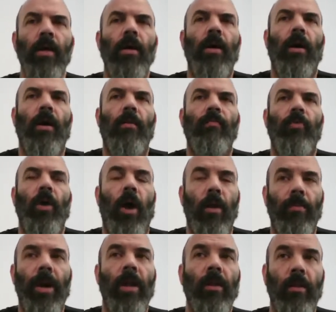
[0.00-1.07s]

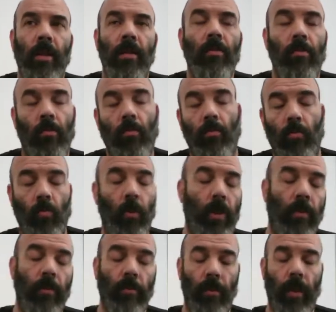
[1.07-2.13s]
automatically when the
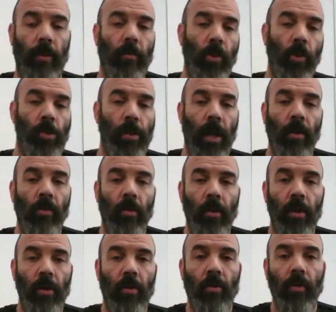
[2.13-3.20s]
image is downloaded
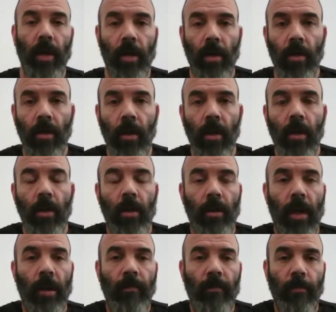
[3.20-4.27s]
and created,
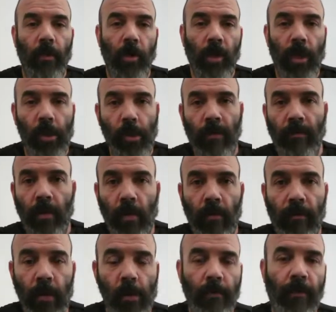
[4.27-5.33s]
that information gets saved into the
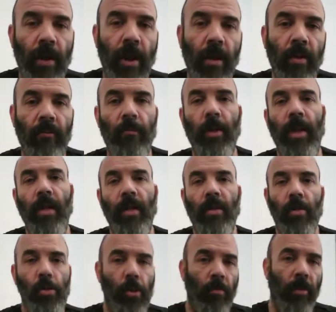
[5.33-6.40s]
FITS file. You bring it into
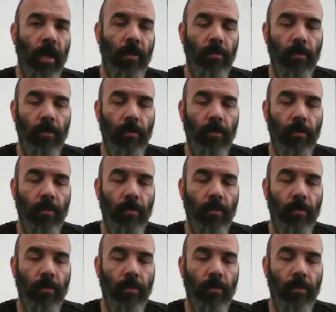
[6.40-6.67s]
something like